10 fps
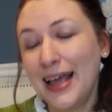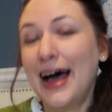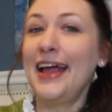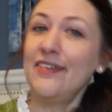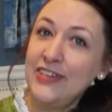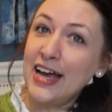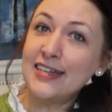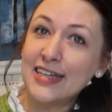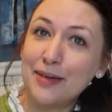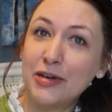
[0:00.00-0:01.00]
I have
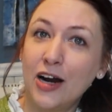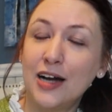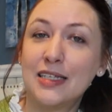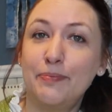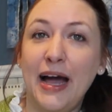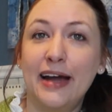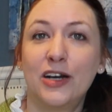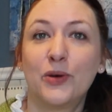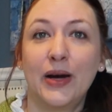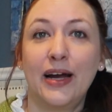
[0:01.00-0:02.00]
yet to come across a
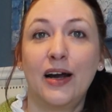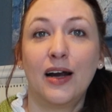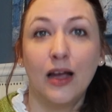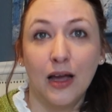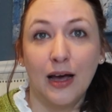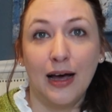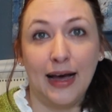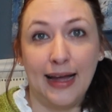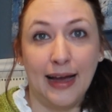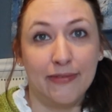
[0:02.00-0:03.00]
pattern where
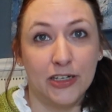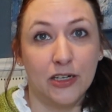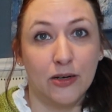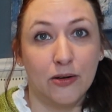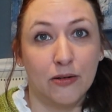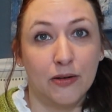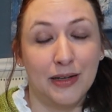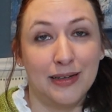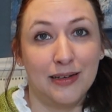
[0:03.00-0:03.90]
I have to go